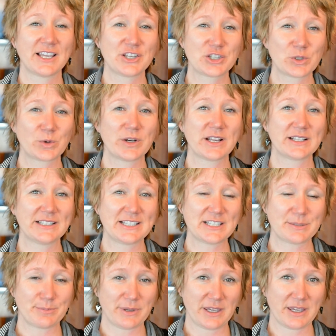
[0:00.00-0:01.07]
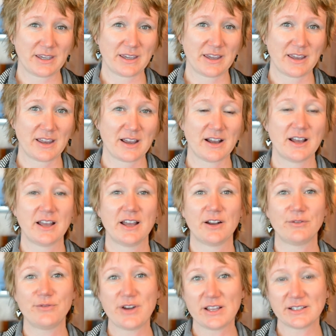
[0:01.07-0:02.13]
Historically speaking,
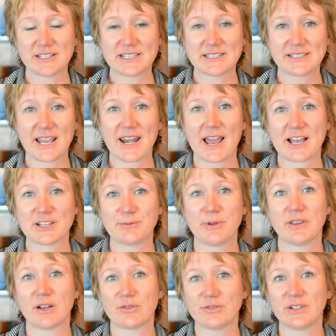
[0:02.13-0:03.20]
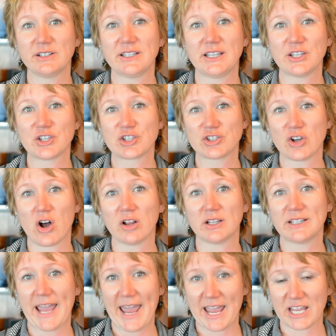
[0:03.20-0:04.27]
real estate has been a really
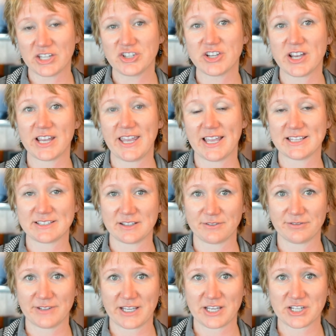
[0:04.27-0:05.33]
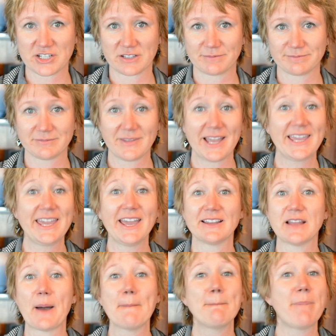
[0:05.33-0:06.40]
solid hedge against inflation.
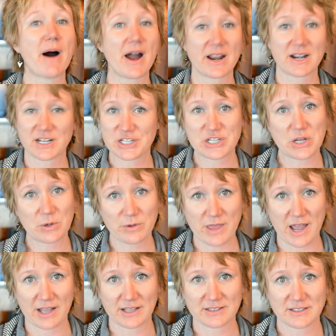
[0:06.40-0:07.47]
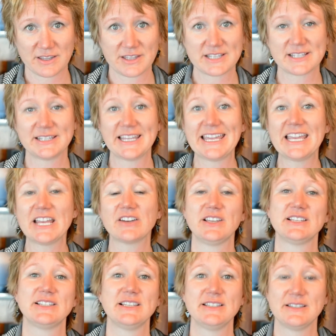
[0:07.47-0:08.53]
Again, buyers know that. There's an
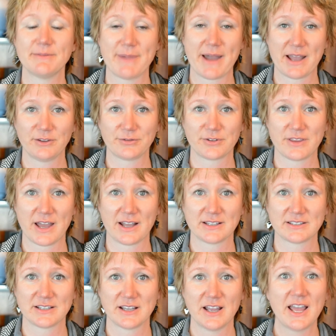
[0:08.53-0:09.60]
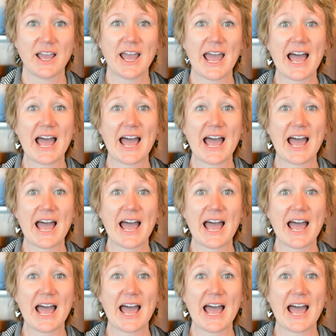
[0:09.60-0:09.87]
increasing demand for that.